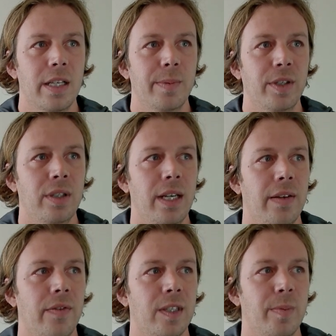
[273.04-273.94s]
especially
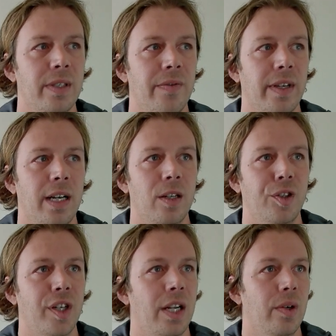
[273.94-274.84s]
if a specific color
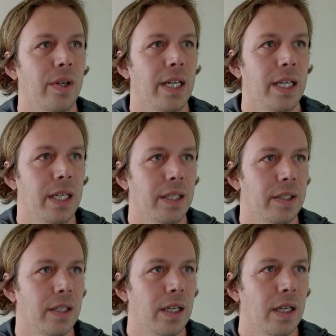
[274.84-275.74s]
channel
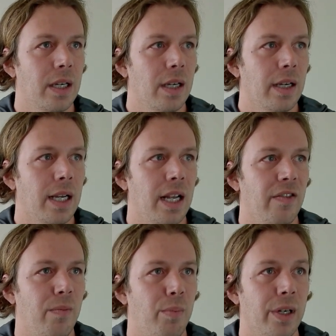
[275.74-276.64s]
is kind
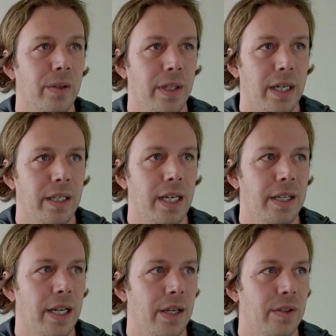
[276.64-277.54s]
of muddling
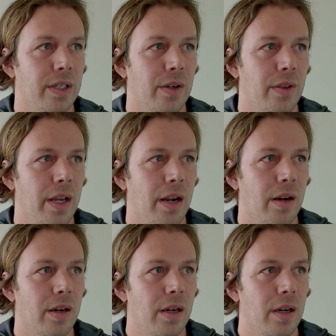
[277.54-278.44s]
details here and
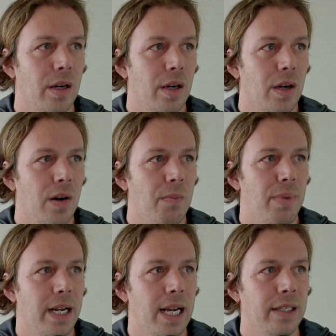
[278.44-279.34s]
there.
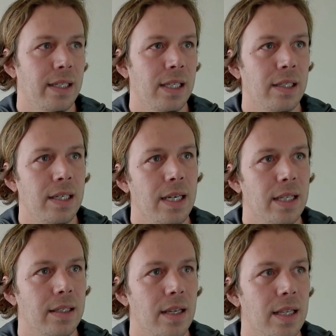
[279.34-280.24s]
But as you can see,
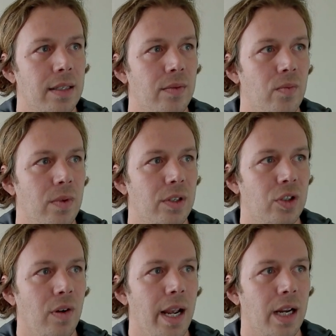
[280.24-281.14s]
it's
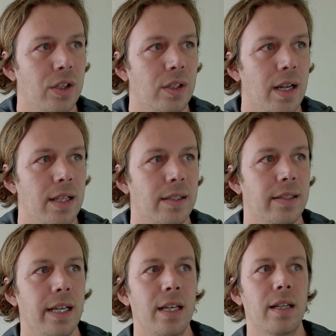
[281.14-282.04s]
strange. It's
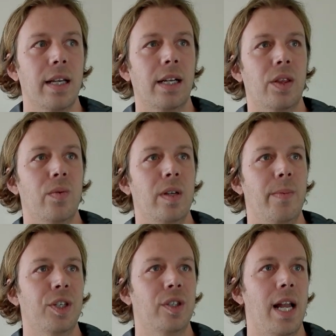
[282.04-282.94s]
taking like a three
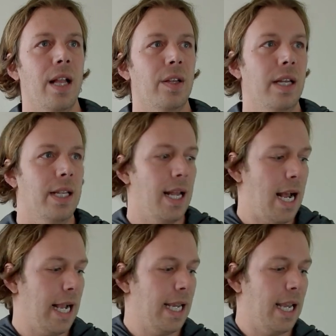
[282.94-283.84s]
dimensionality that
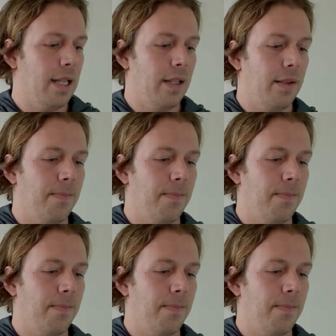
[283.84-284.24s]
I can't